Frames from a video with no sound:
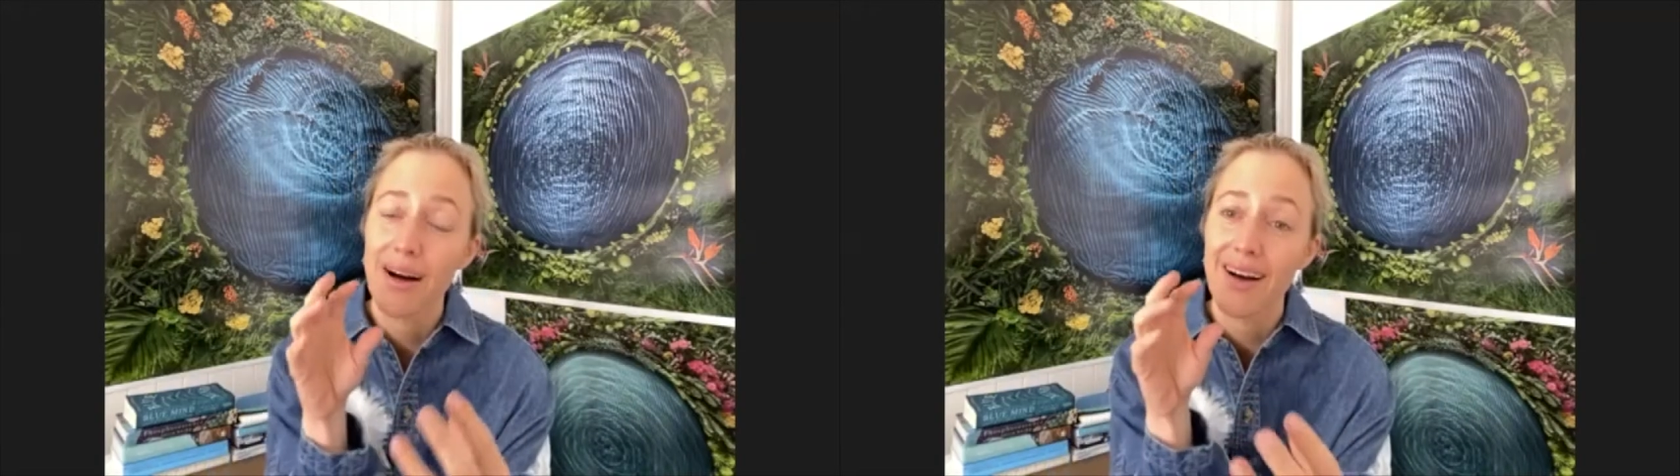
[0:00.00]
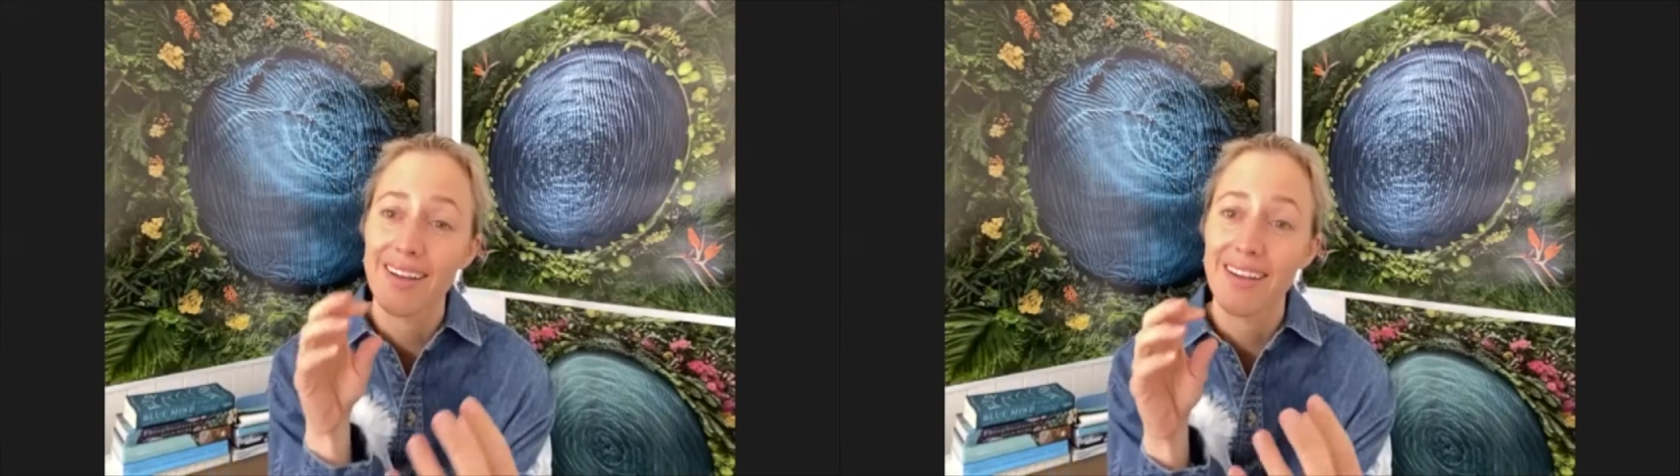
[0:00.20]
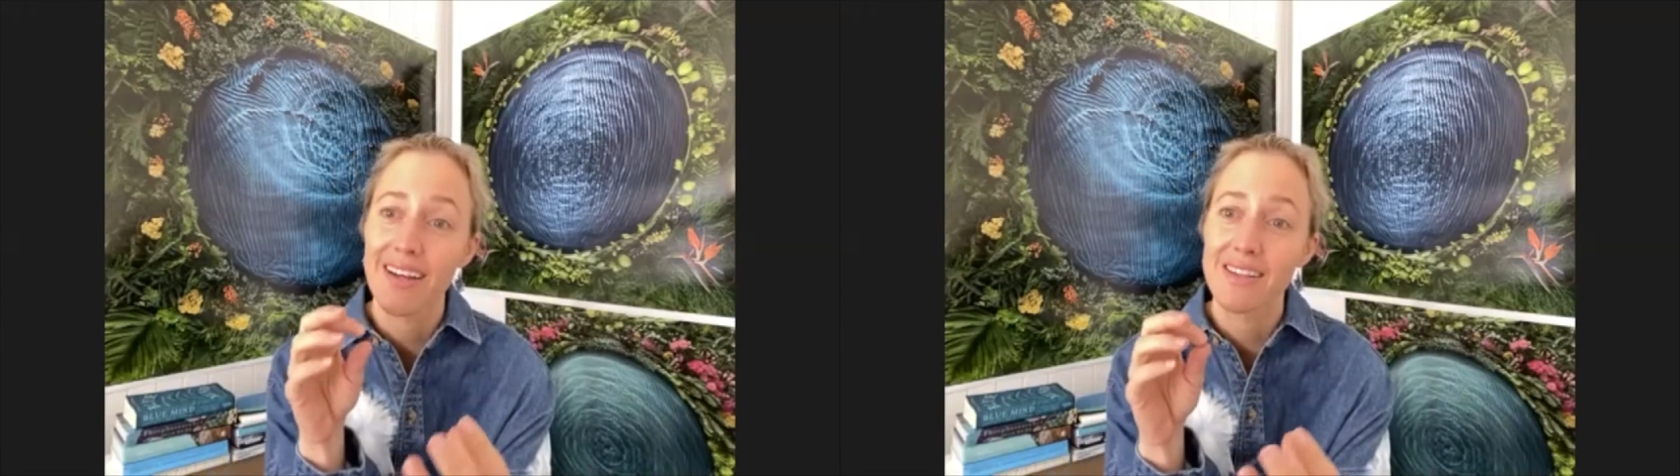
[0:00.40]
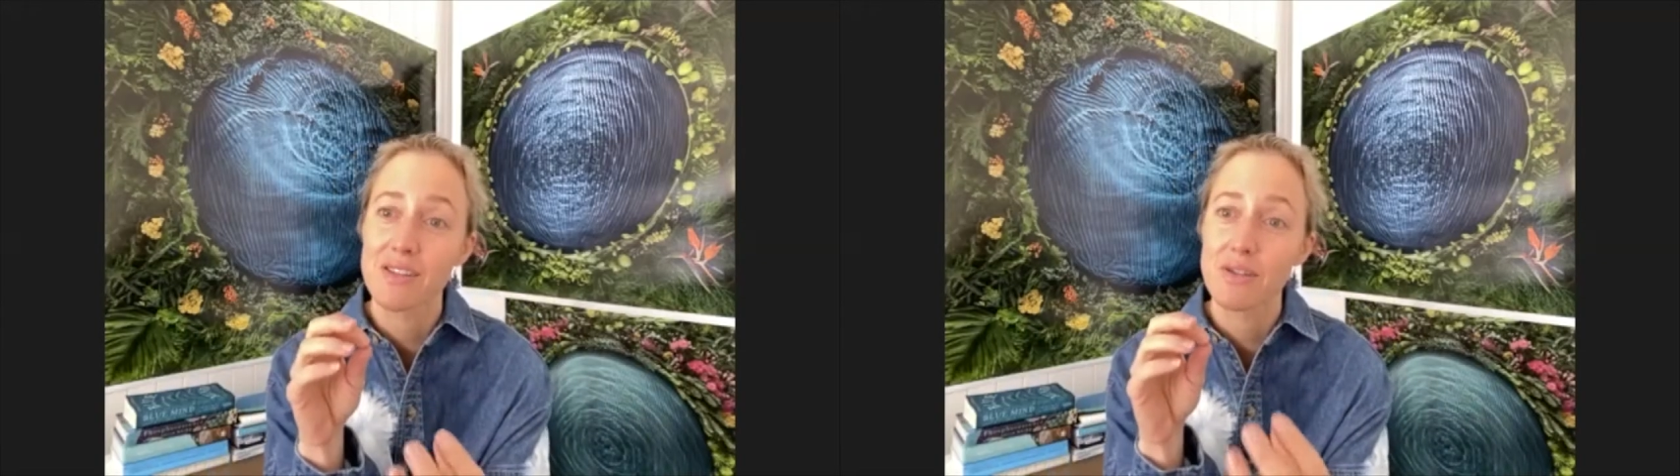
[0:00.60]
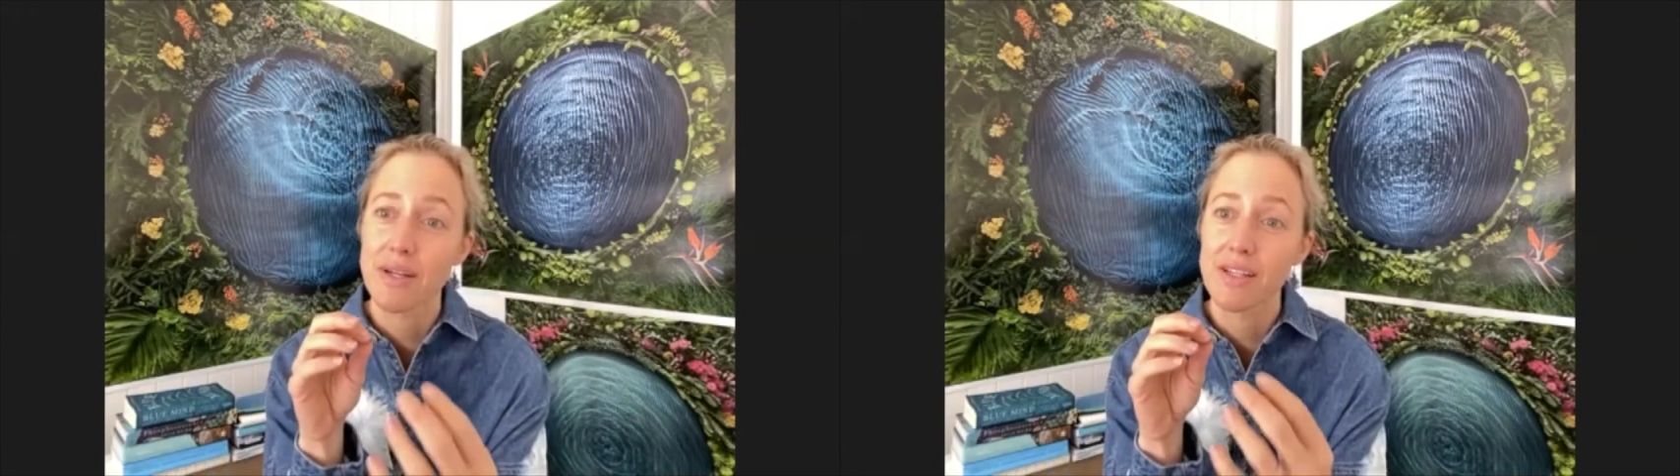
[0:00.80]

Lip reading: Parklands to